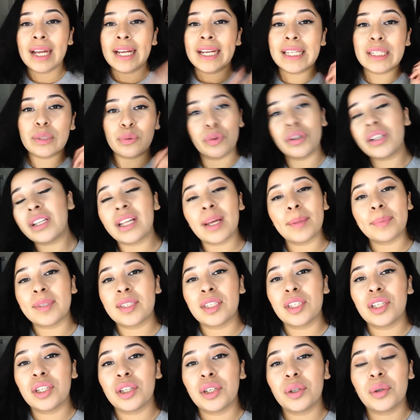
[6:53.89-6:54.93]
It's really up
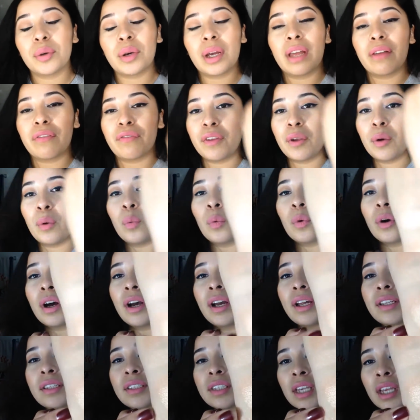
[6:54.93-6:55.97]
to you if you
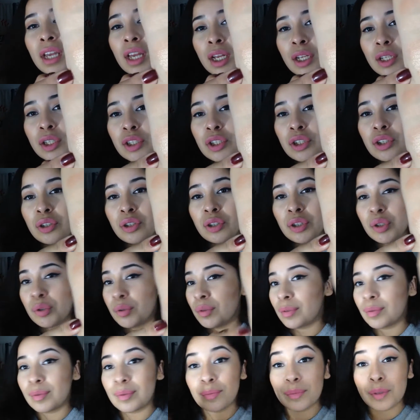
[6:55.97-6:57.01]
want to
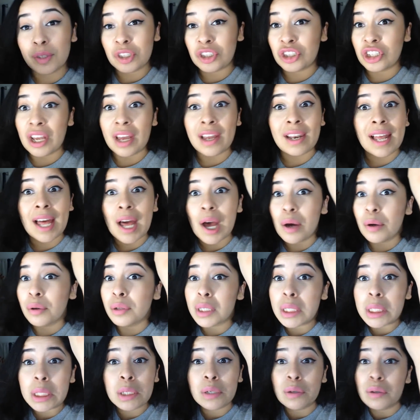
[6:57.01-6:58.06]
shell
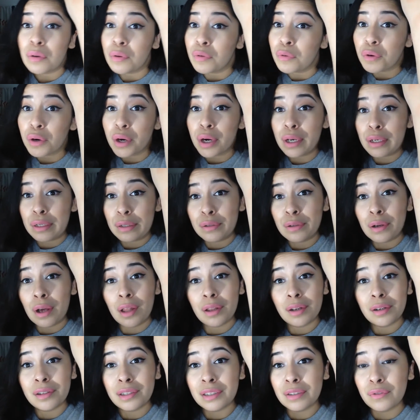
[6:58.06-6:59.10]
out $42,
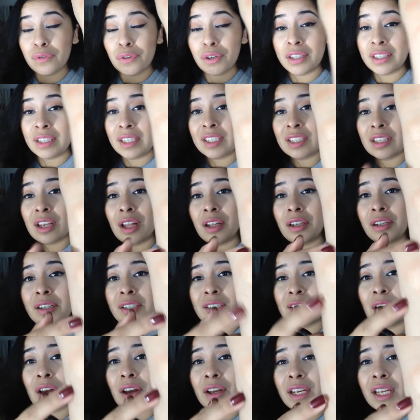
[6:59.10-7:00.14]

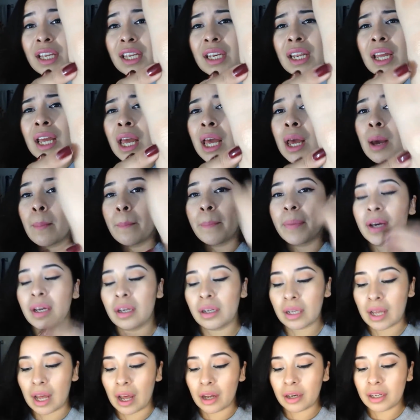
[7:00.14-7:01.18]
$46 on it.
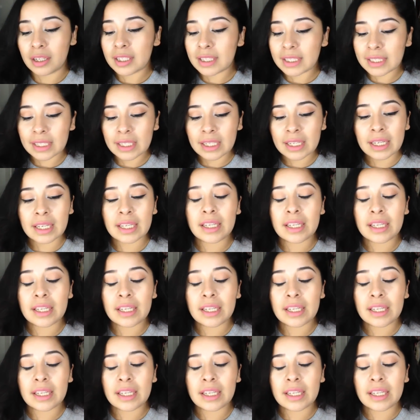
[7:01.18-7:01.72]
But honestly,